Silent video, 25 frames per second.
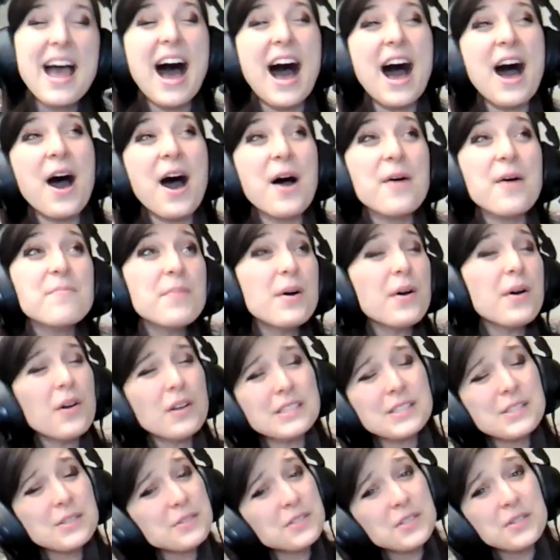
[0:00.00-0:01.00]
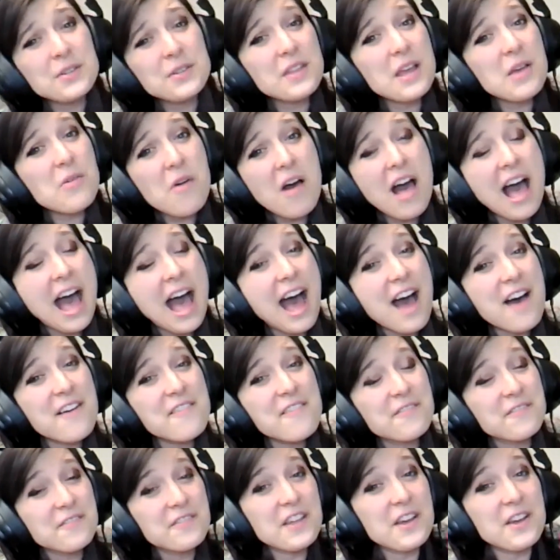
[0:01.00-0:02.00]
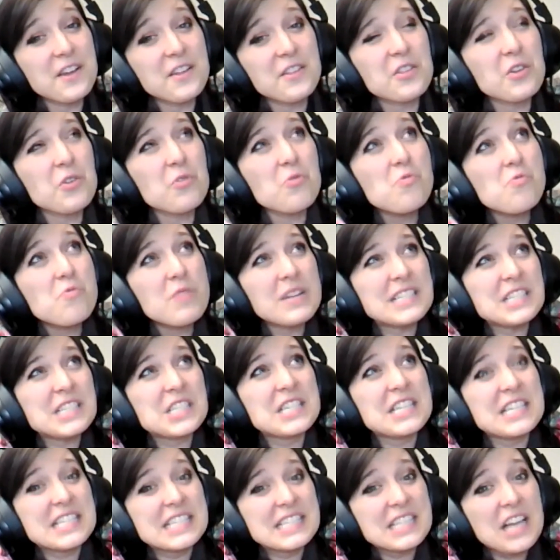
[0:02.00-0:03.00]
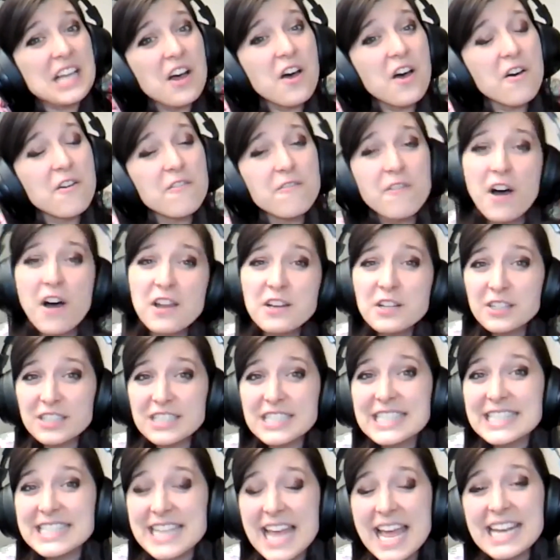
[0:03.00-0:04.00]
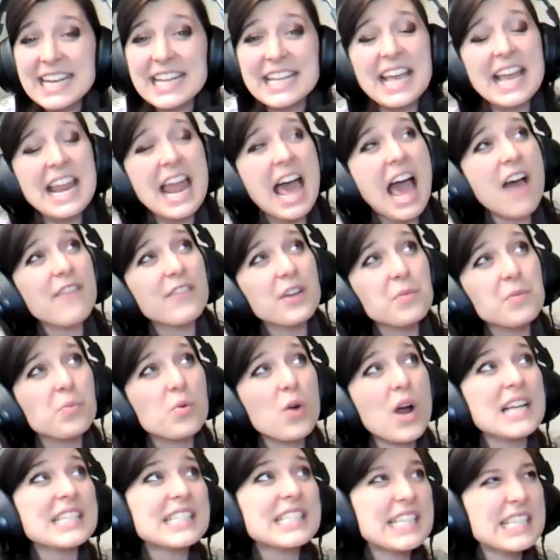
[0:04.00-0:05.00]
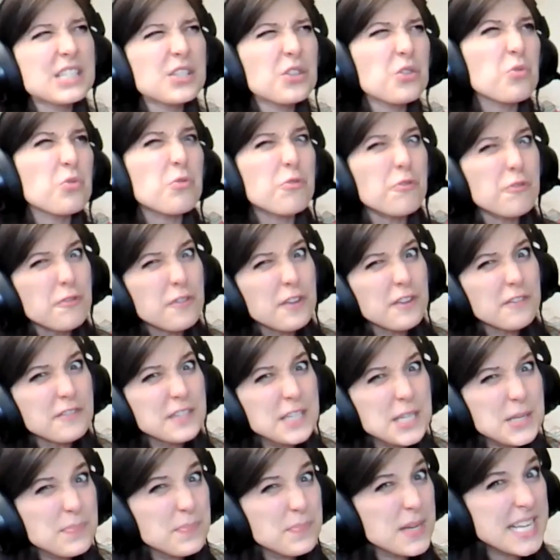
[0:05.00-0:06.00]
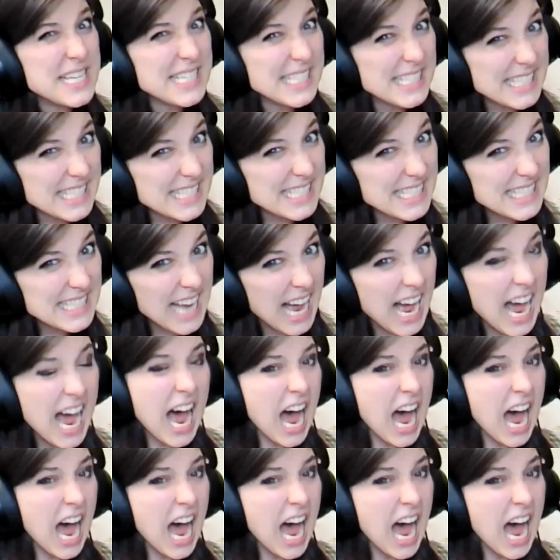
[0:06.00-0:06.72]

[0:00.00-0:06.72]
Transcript: but also too, they will have the richness of understanding and having processed through 50 pieces